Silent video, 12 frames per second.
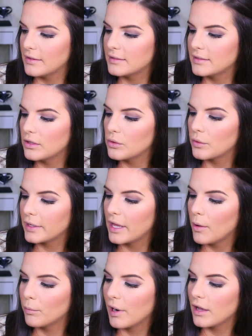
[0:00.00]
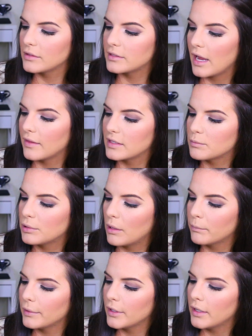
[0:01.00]
This is a L'Oreal Brow Stylist
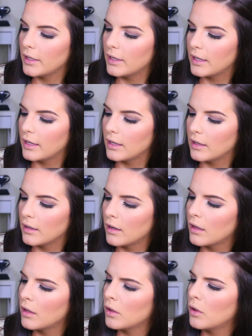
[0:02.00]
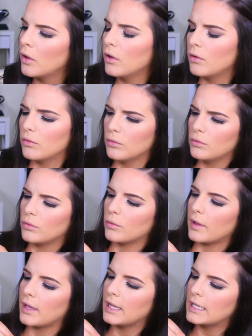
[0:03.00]
Plumper in,
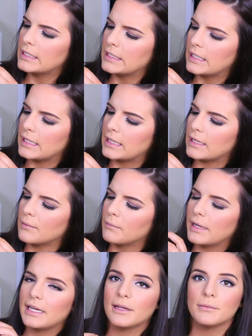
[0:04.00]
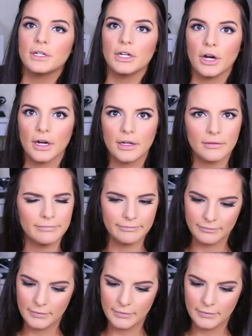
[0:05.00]
ooh, honey, medium to dark.